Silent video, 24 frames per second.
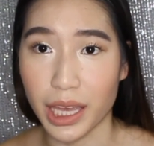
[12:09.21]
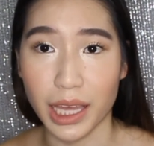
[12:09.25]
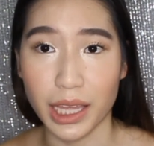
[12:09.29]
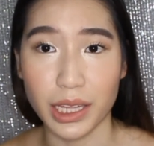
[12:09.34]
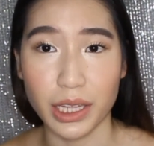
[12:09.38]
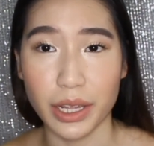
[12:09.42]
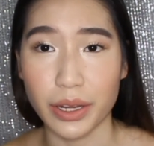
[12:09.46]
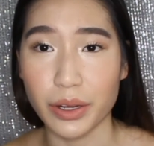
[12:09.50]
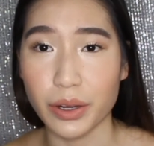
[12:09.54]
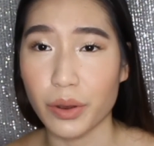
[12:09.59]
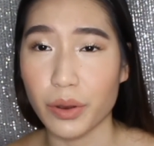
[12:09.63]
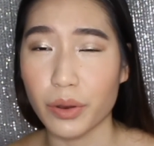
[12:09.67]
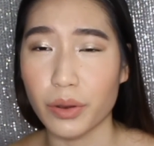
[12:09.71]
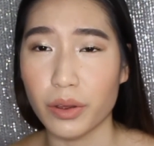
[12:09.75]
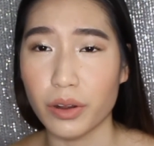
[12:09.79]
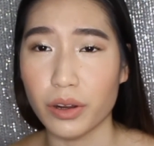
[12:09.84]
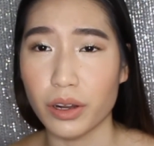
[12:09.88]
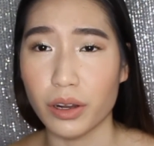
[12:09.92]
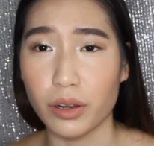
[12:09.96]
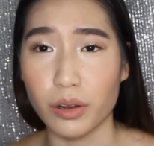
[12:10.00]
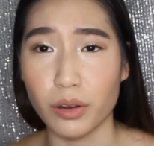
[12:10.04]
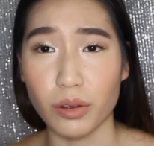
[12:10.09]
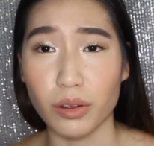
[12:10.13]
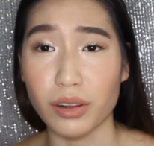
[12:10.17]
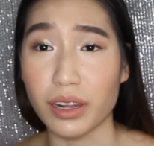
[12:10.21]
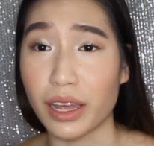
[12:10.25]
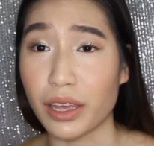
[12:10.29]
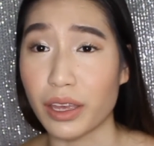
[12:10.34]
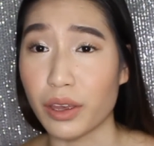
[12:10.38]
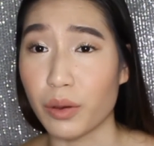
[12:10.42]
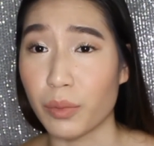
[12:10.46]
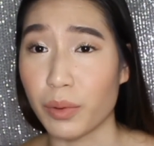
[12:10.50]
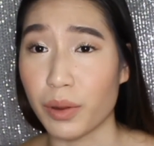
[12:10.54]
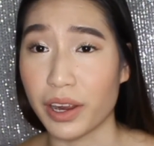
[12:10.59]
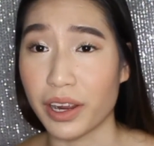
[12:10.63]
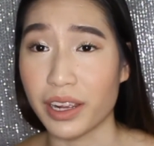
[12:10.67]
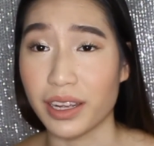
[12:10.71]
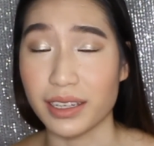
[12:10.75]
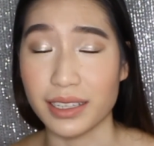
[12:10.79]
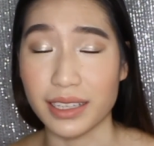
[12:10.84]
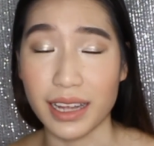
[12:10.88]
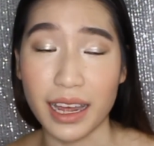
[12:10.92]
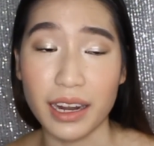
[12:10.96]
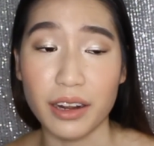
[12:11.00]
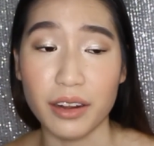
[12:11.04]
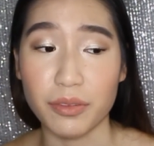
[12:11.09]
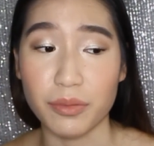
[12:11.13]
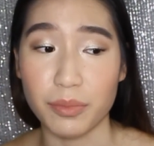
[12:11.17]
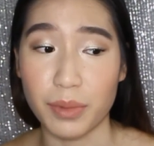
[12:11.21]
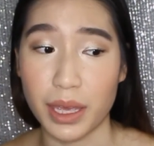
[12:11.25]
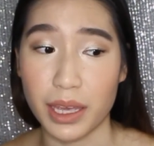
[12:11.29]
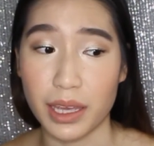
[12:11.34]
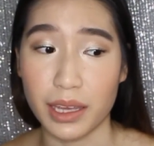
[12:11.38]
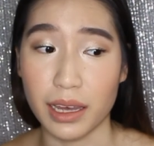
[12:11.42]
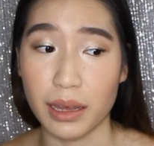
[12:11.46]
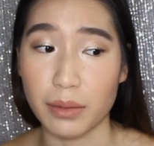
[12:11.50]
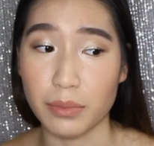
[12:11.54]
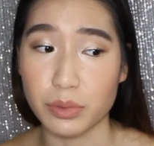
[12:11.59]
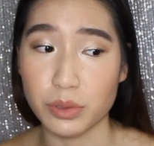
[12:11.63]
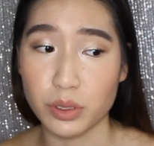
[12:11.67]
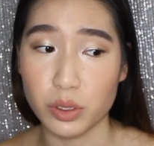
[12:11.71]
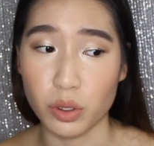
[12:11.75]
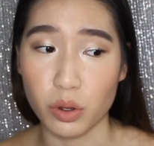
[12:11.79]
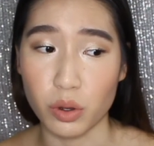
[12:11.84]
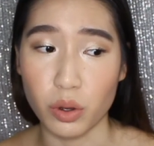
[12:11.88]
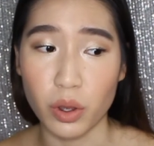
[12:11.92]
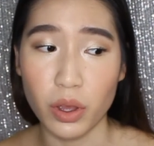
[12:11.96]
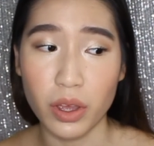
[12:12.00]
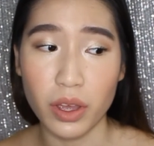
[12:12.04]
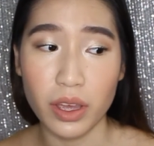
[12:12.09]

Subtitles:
and they're not going to look like you're wearing a ton of makeup. So